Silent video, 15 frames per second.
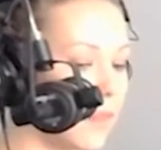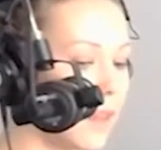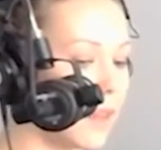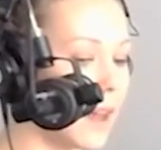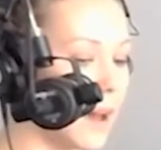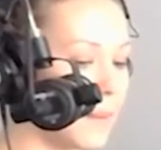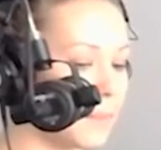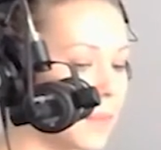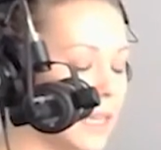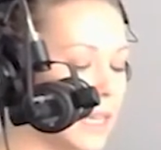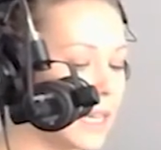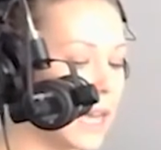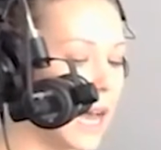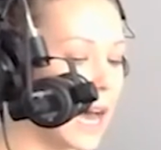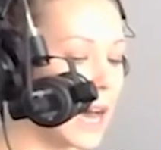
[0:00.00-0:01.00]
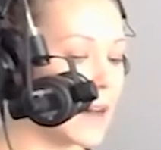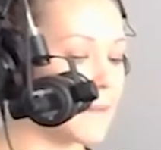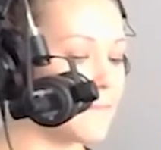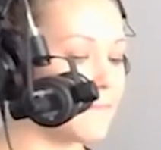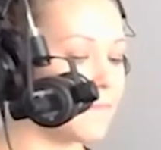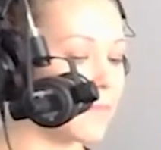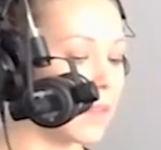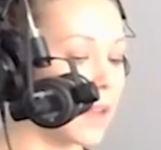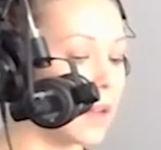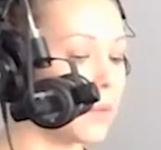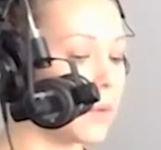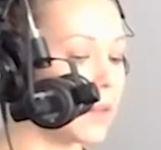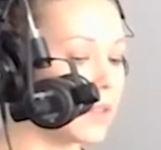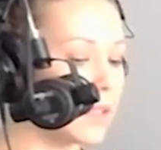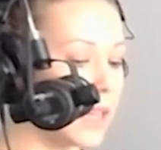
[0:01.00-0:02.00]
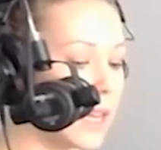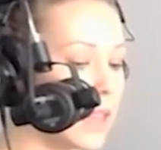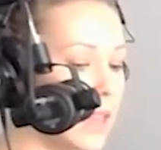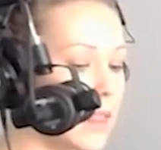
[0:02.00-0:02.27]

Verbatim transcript: Yeah. Um, I will say